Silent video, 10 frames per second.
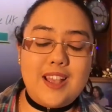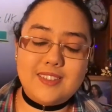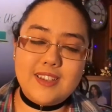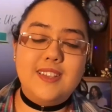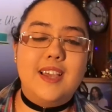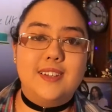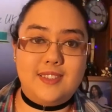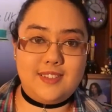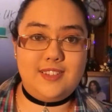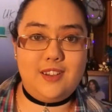As I said
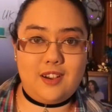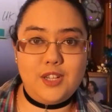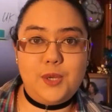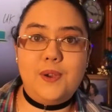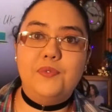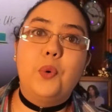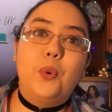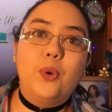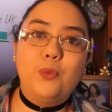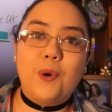at the start, you have
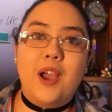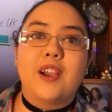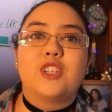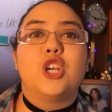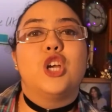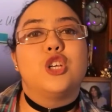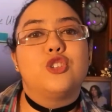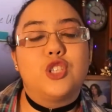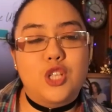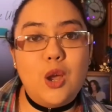all worked
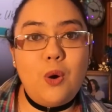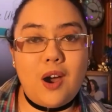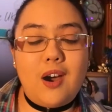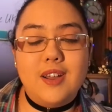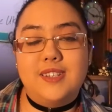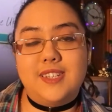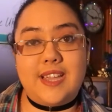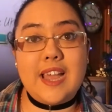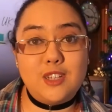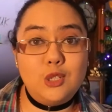so hard to
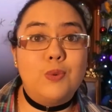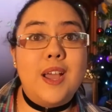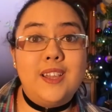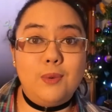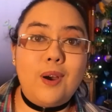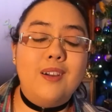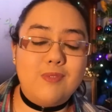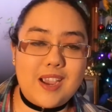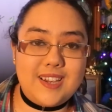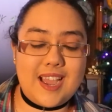get to where you are
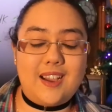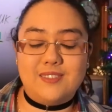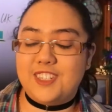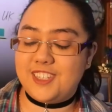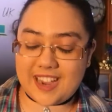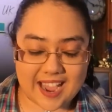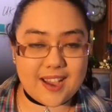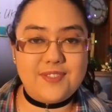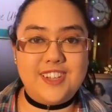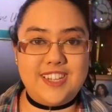right now, to
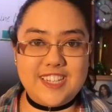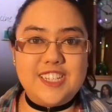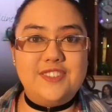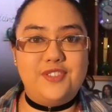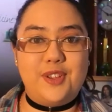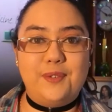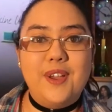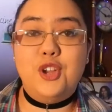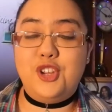have an interview.